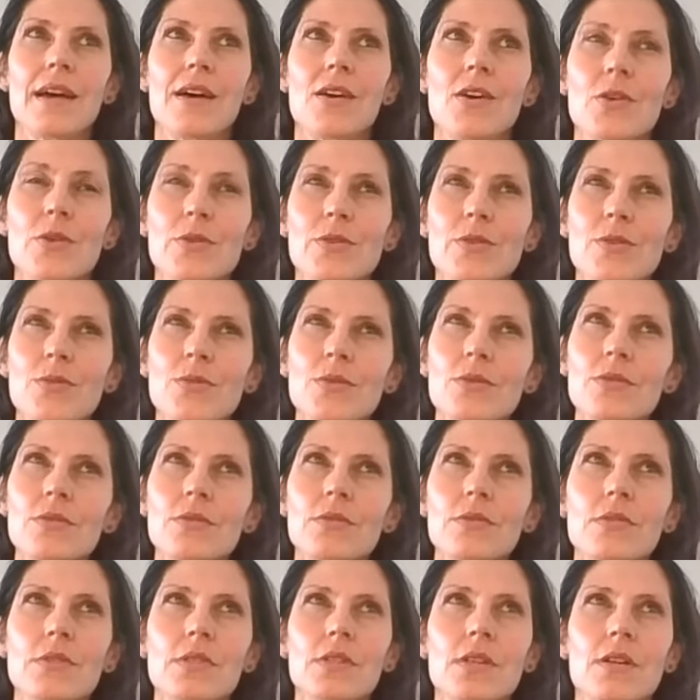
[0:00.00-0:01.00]

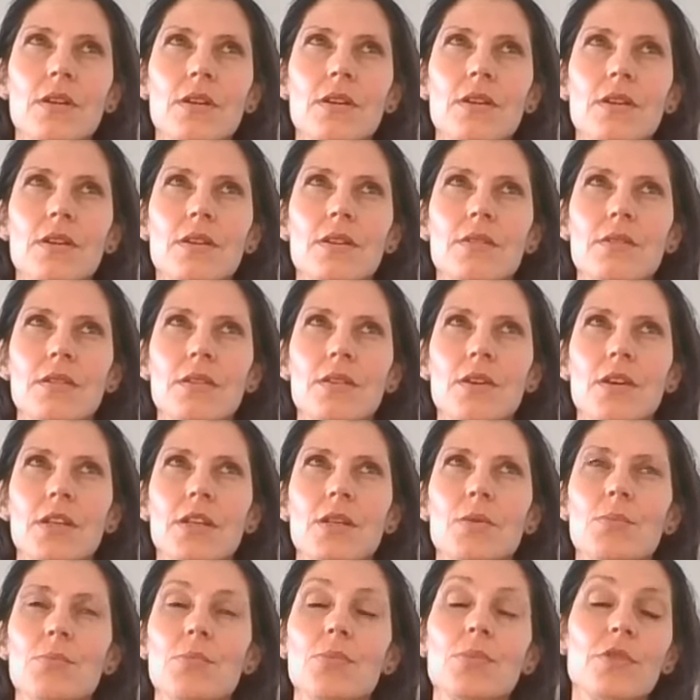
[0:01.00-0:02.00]
Also, on
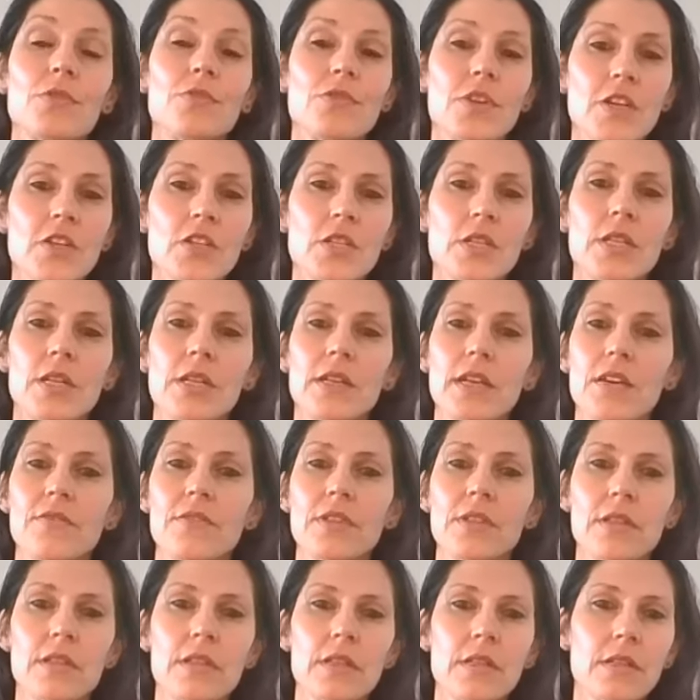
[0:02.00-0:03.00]
a professional
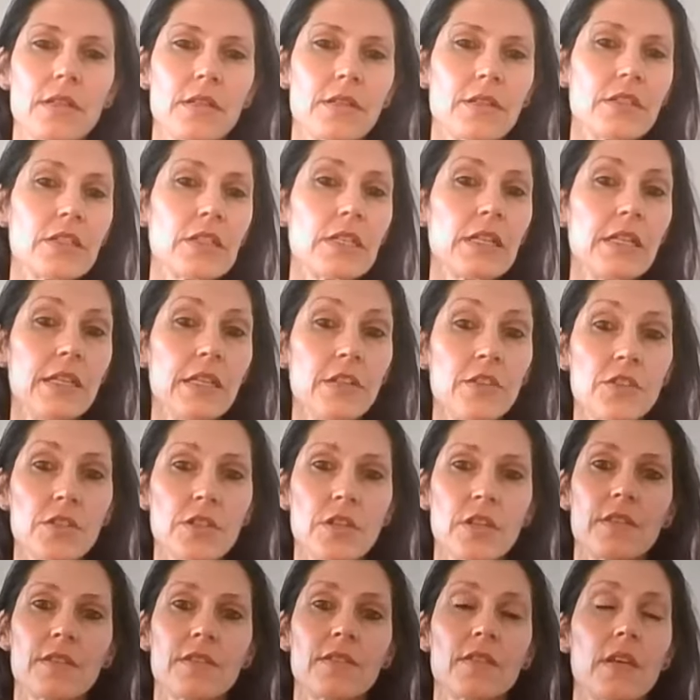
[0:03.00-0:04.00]
level, the
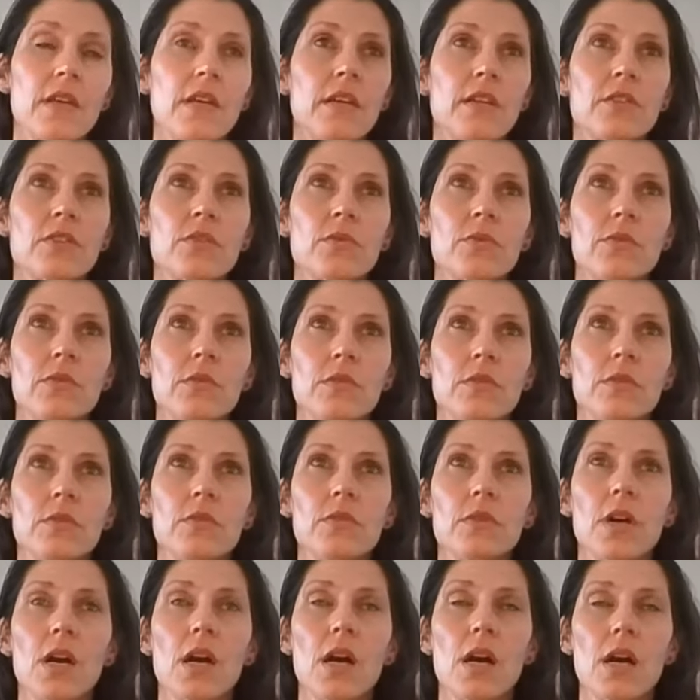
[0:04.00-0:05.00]
teachers at ULU
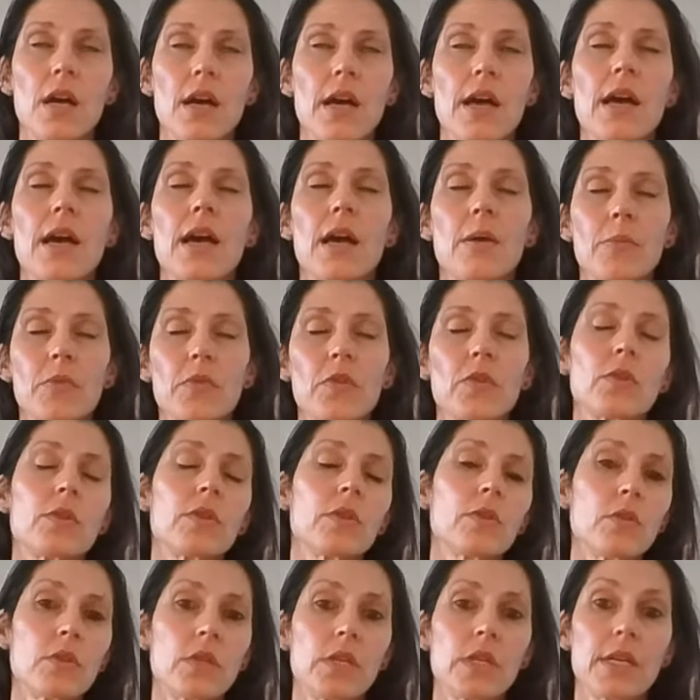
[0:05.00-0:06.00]
Yoga are
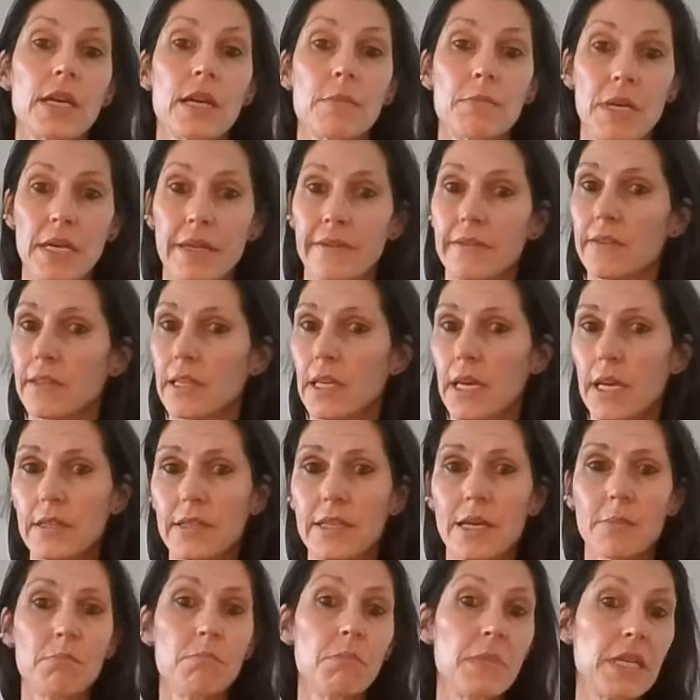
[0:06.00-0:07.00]
absolutely amazing, and
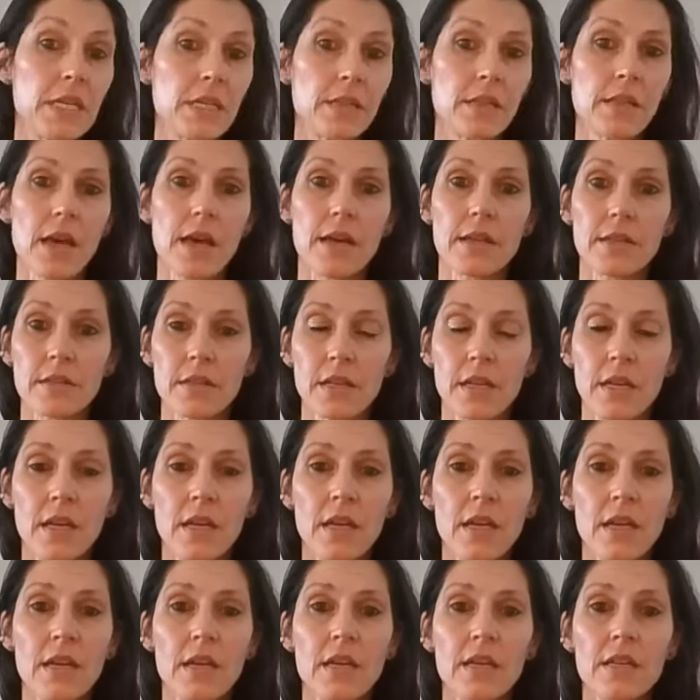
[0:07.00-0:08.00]
I mean that.
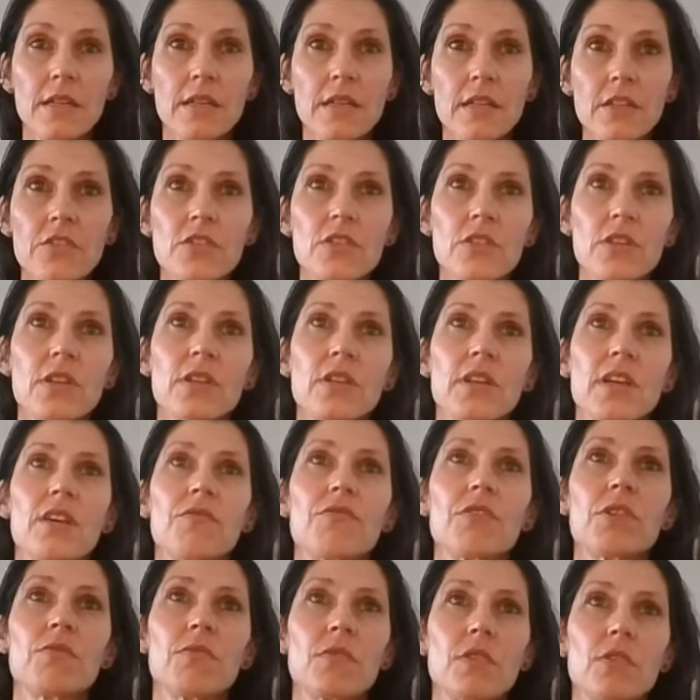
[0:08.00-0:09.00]
Each and
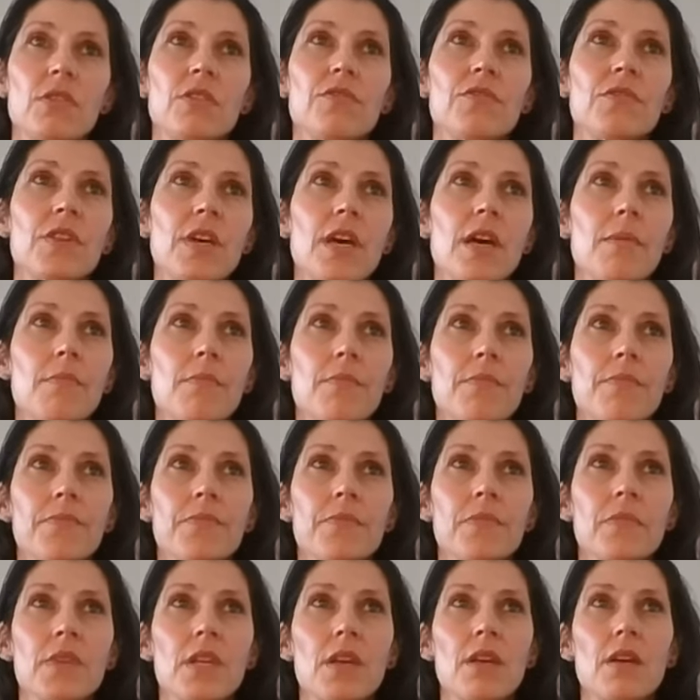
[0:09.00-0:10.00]
every one of them
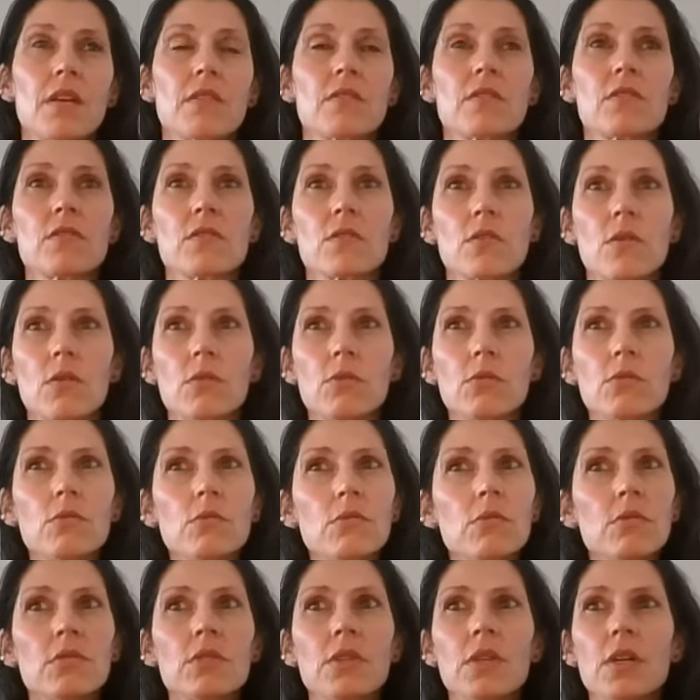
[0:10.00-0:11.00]
are
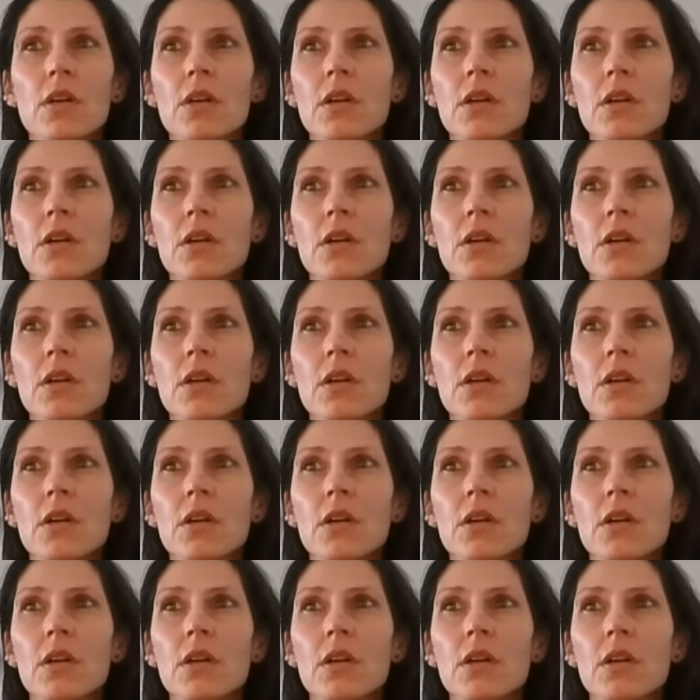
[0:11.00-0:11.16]
so